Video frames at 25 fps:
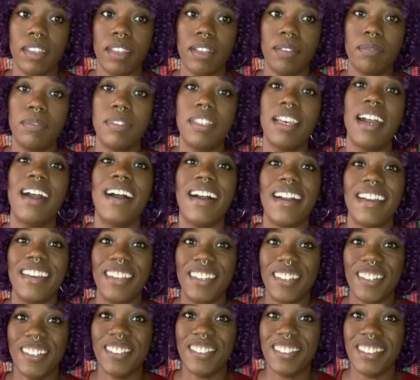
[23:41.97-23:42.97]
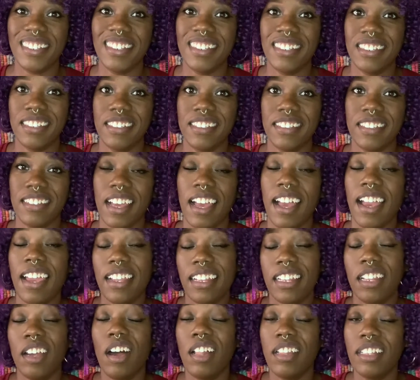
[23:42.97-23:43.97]
I'm tired. I
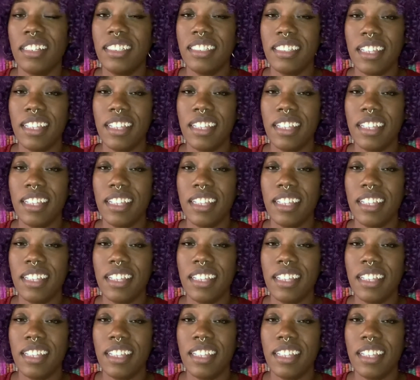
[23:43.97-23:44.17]
acknowledge